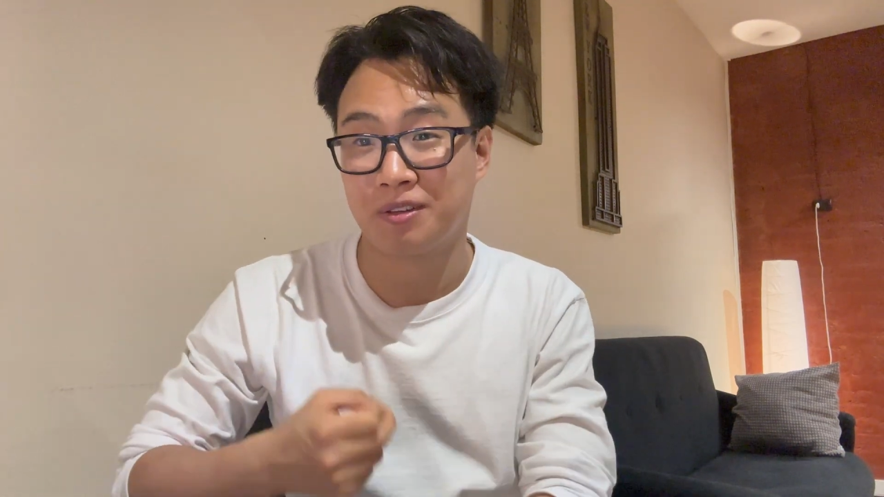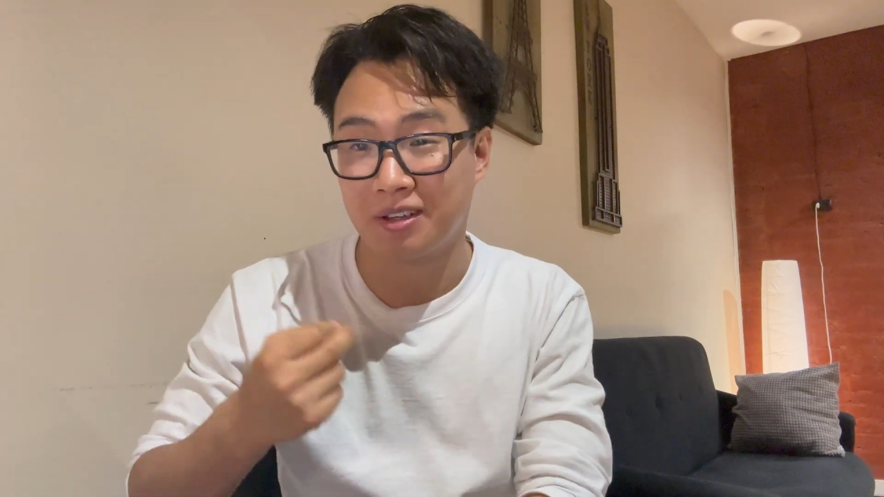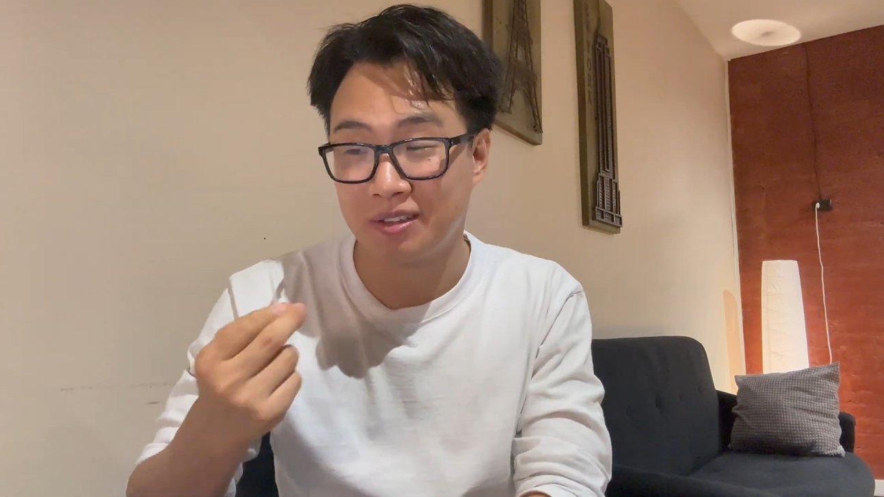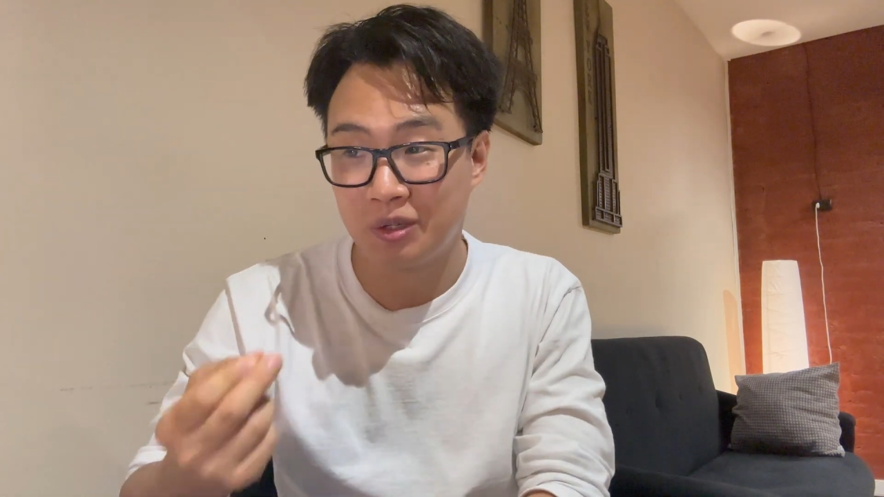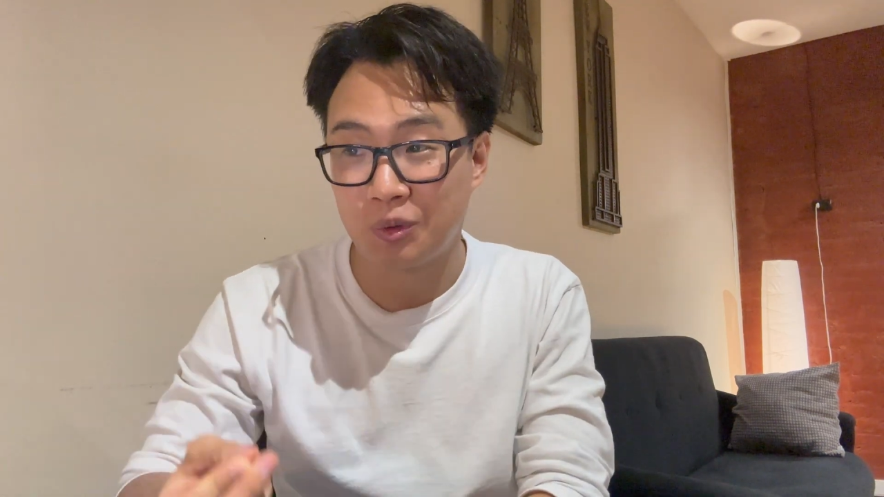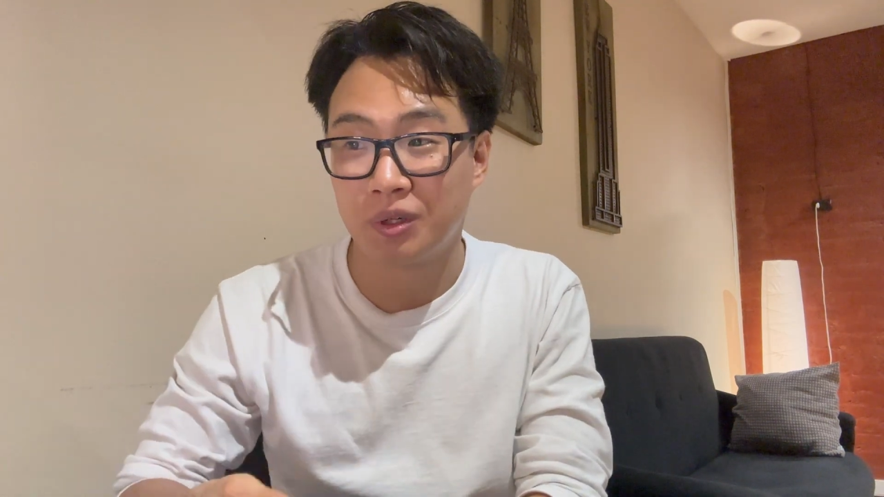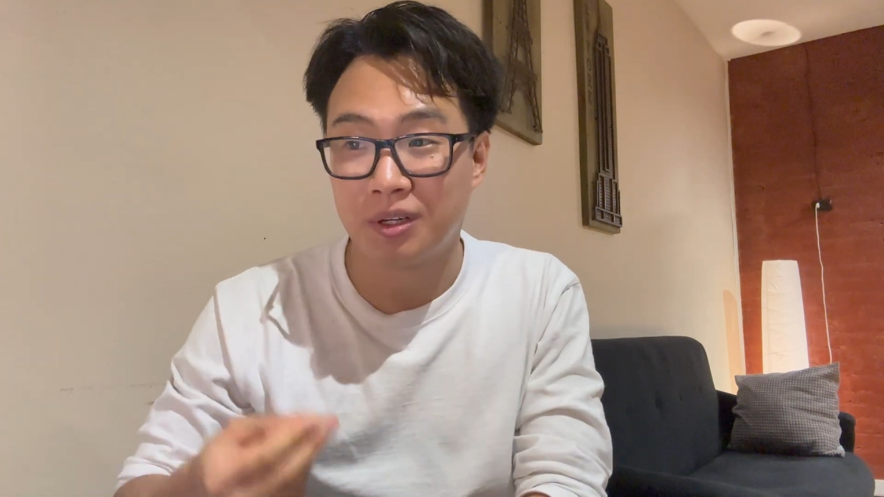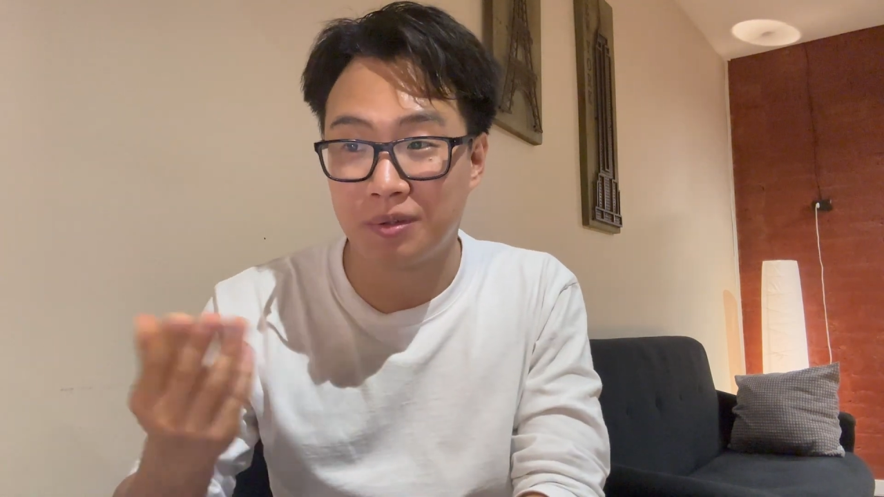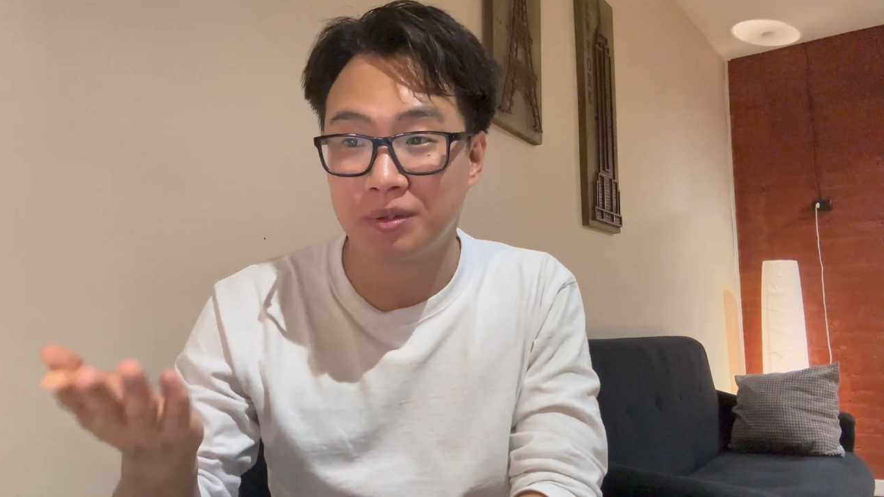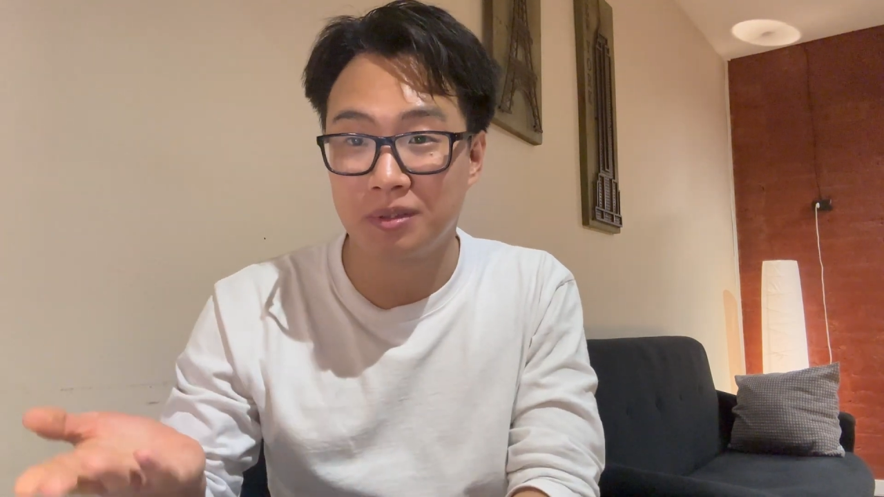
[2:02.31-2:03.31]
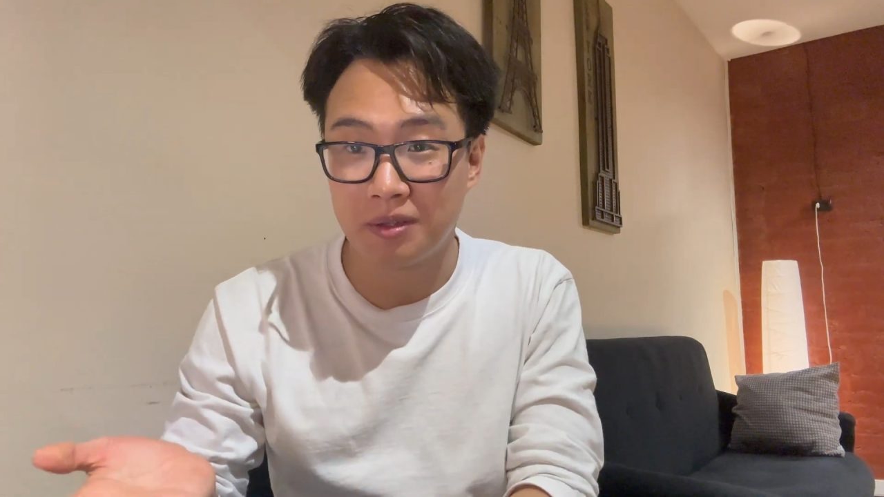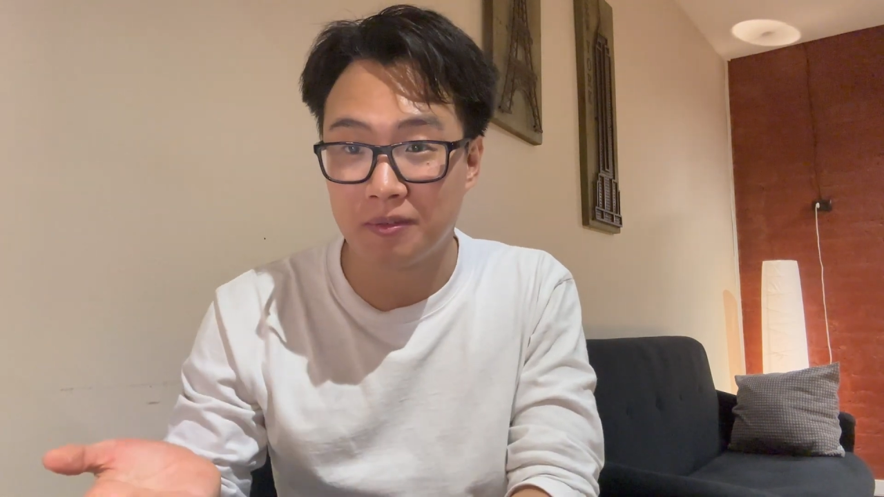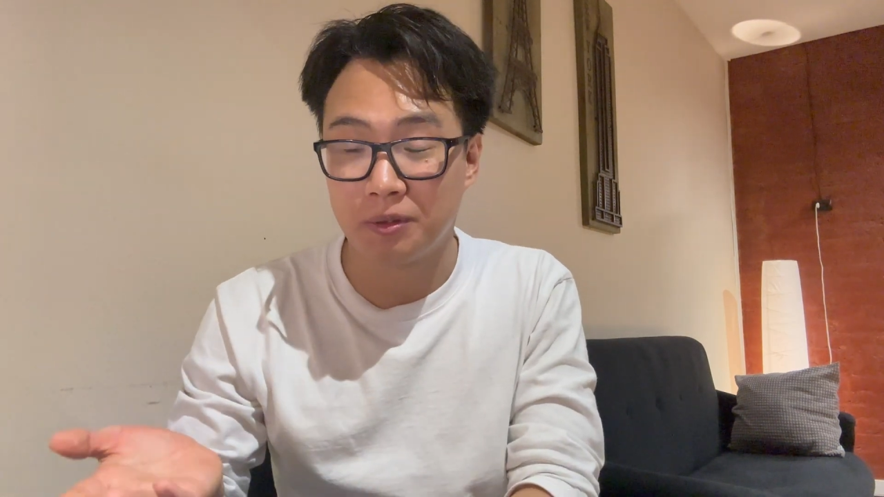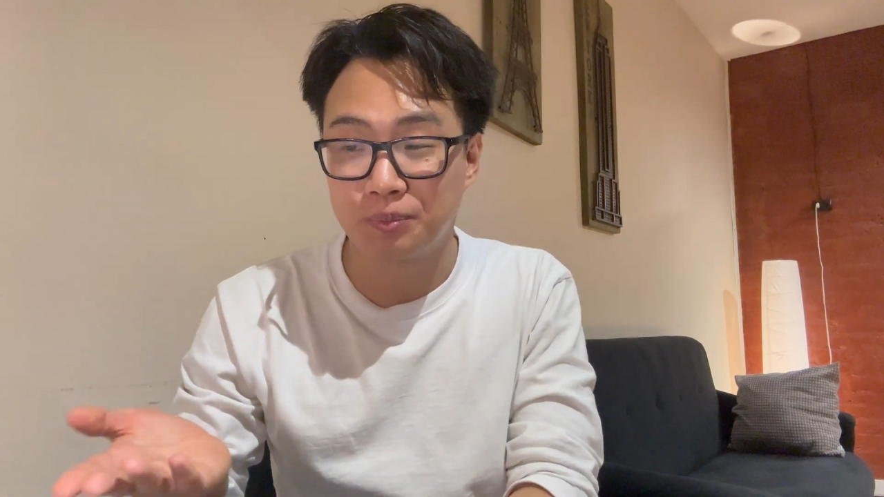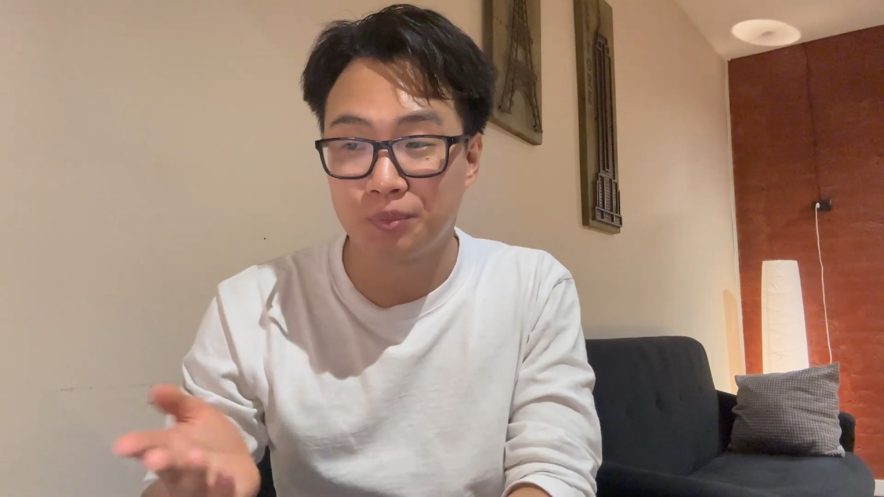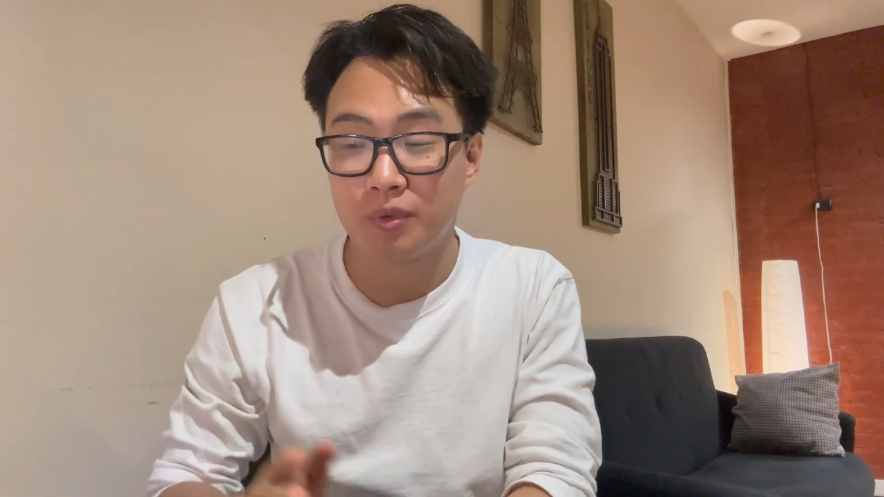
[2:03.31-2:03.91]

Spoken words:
than your current level.